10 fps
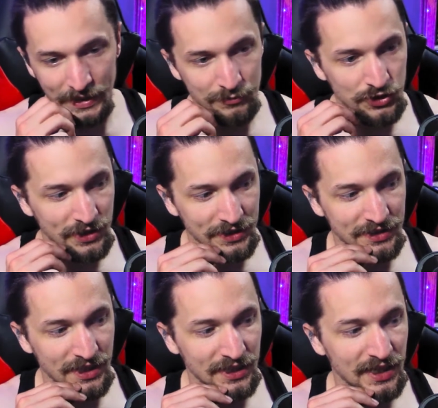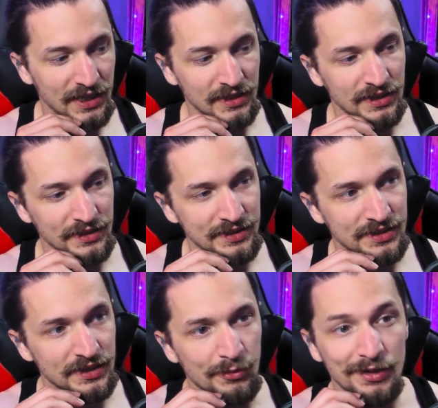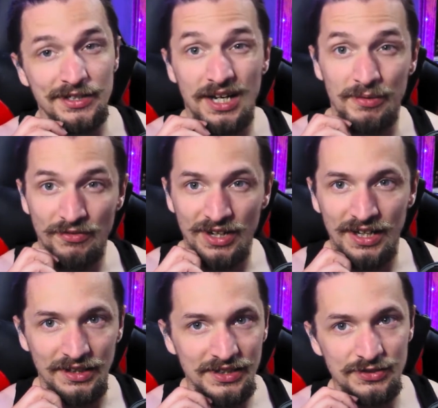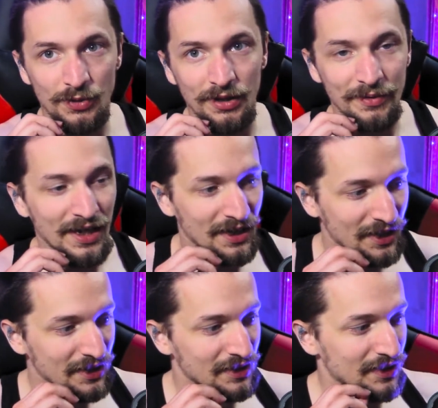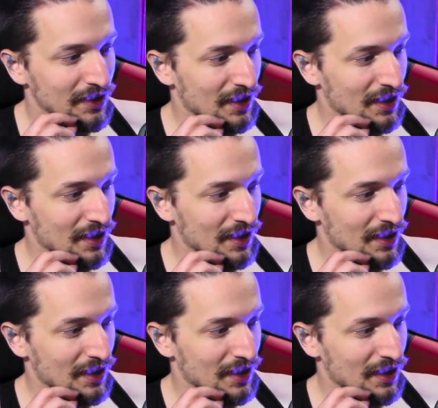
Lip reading: trying to dedicate at least a little bit of time every day, at least while I'm editing.